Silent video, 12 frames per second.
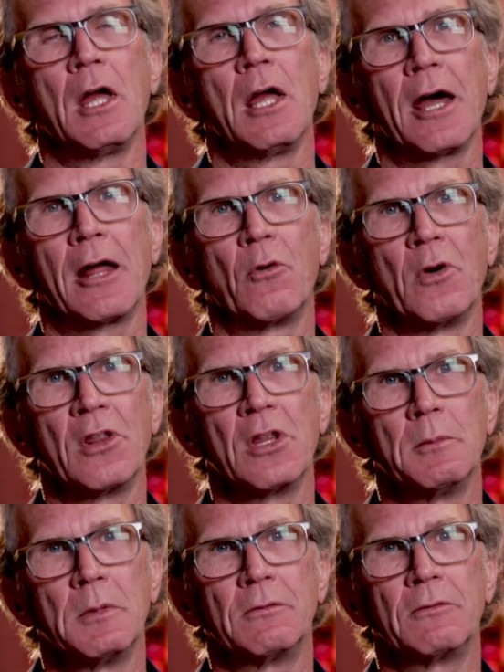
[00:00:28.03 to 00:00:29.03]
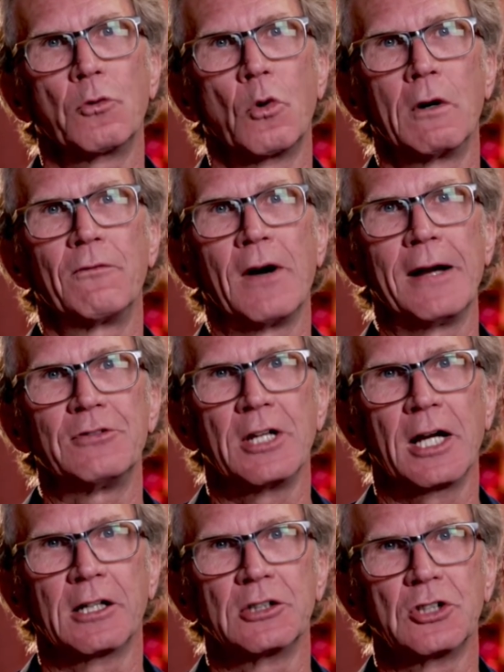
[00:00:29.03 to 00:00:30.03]
at a rhythm of 4 or 5
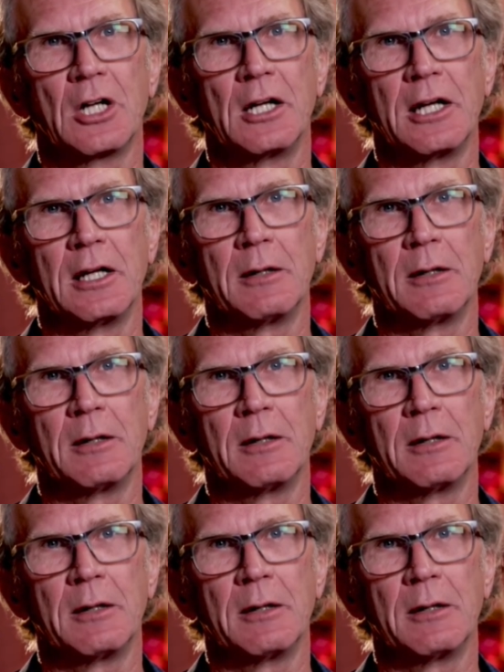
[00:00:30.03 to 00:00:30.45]
seconds on the